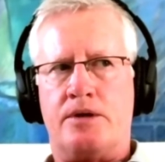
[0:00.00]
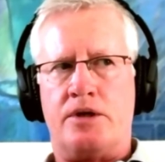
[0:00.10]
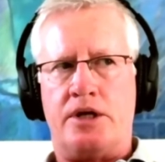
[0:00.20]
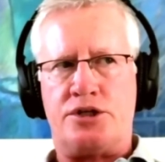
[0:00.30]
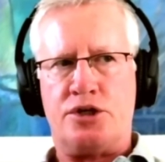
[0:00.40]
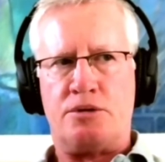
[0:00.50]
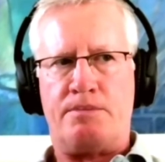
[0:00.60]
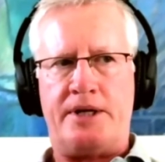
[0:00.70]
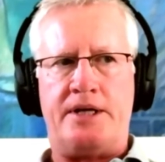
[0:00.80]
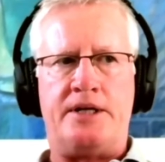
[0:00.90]
it shouldn't
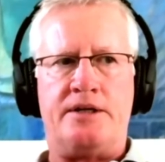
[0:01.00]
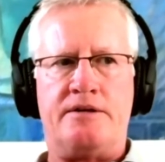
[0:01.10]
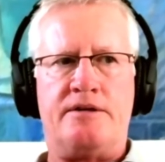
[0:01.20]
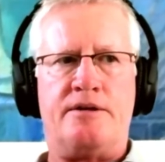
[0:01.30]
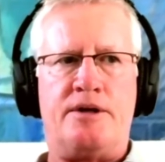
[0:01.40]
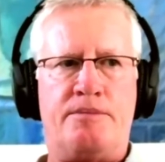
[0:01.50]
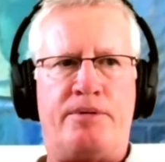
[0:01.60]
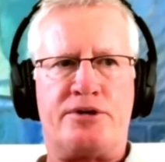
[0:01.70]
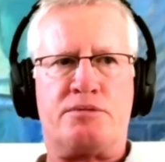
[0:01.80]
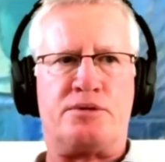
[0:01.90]
be
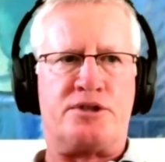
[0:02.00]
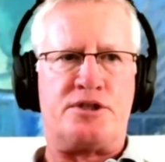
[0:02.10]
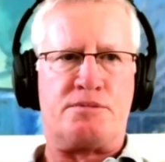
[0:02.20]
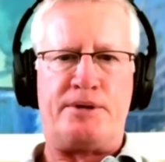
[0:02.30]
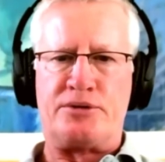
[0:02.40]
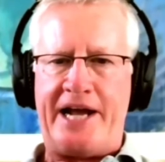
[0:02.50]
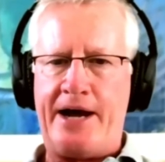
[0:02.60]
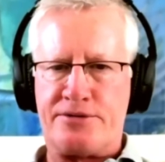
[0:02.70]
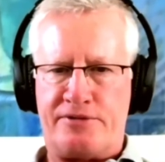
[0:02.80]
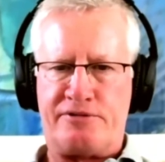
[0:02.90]
possible to just build a
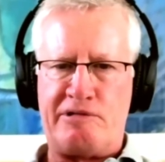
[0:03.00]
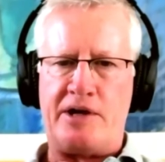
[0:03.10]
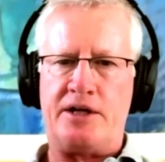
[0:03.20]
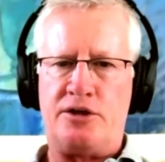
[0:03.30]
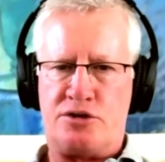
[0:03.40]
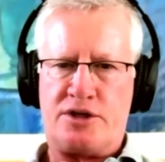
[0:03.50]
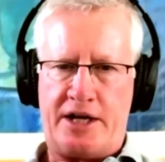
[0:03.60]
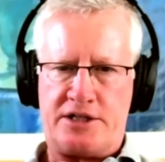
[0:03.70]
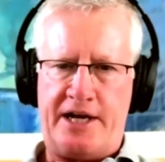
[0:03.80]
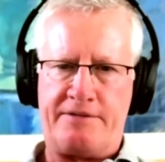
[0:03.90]
house for free. You should
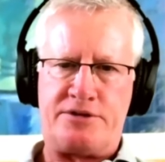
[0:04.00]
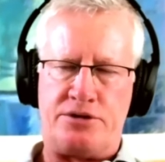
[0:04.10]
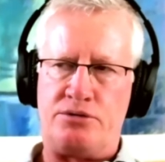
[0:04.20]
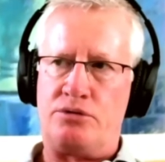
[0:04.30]
actually have to